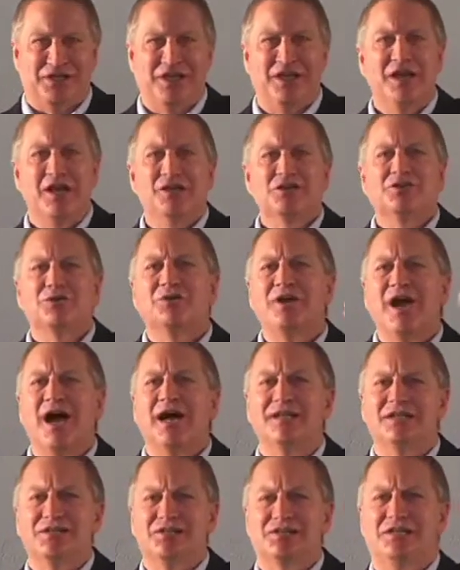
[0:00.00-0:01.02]
And so
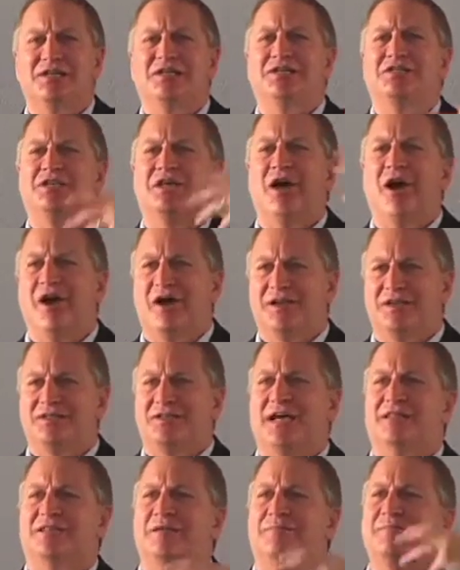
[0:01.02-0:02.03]
God is seen as the
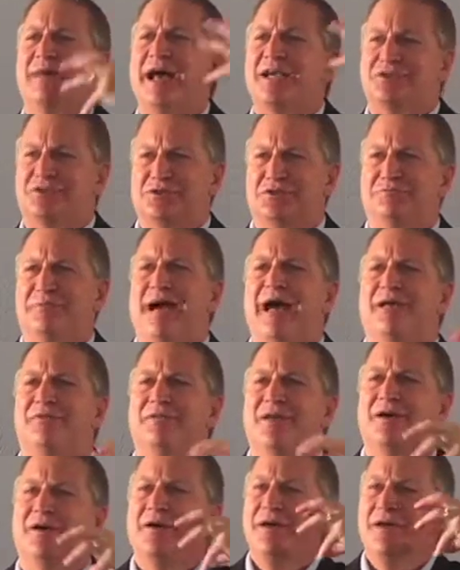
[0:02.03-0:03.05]
architect, the mastermind,
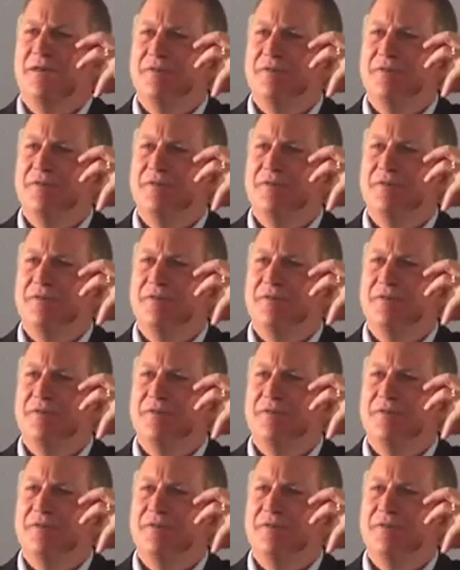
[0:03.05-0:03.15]
the,